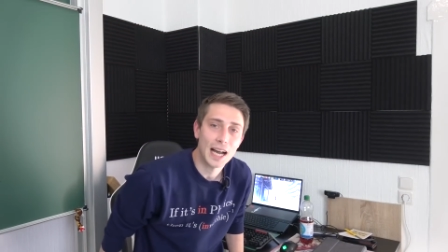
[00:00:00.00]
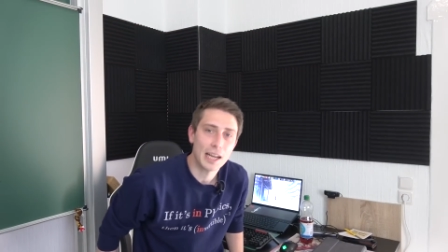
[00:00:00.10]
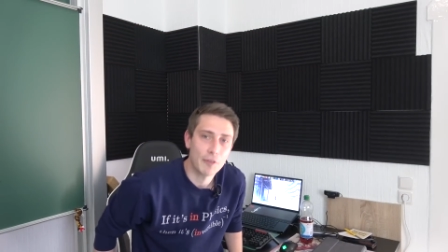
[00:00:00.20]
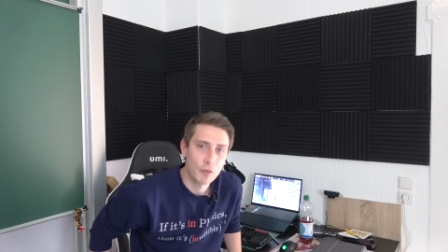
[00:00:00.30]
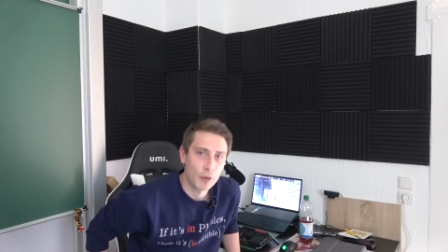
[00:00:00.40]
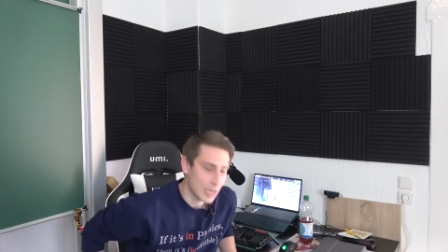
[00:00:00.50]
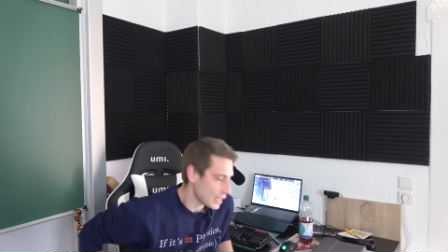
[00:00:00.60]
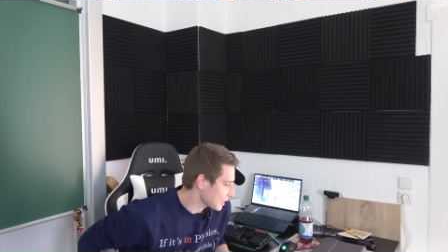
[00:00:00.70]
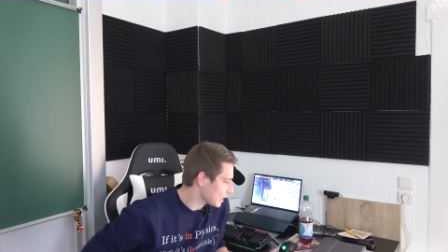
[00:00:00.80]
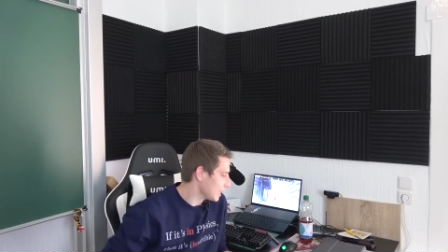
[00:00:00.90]
I have
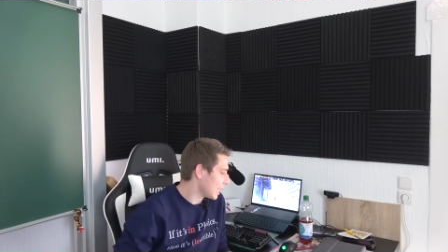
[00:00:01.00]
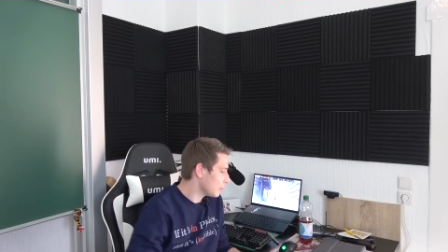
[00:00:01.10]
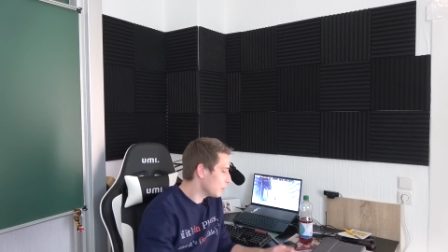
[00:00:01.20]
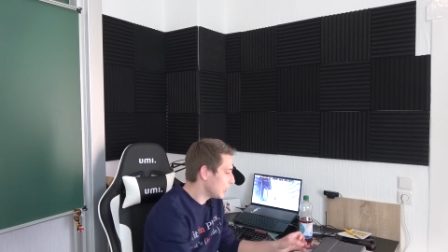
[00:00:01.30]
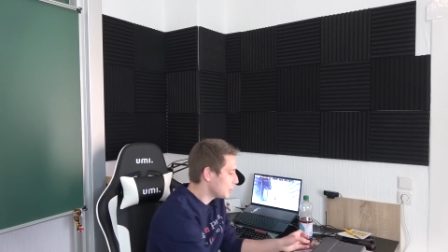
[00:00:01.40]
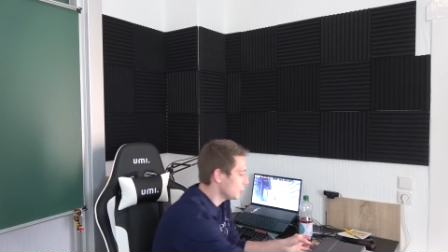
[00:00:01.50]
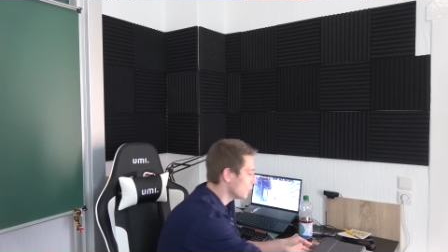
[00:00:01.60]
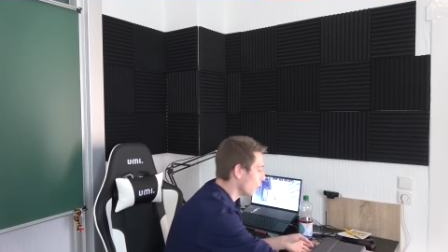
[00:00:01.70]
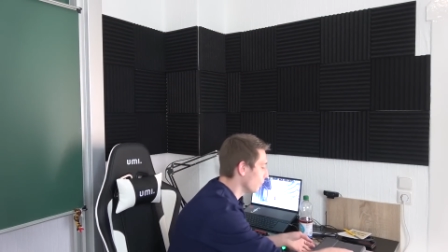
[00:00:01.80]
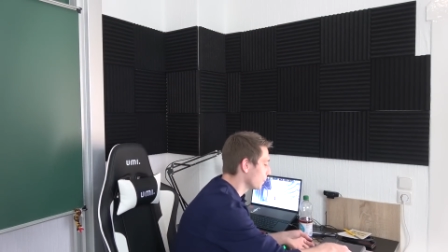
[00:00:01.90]
forgotten, then I will let you
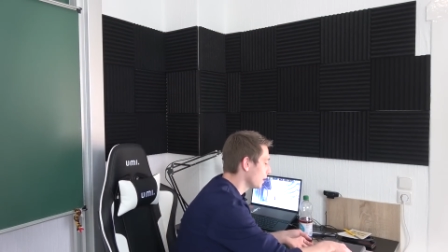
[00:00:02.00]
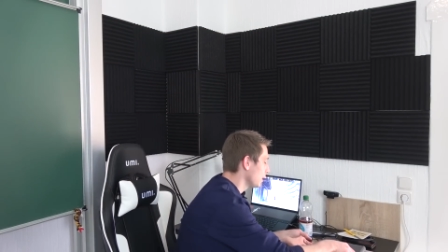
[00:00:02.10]
know.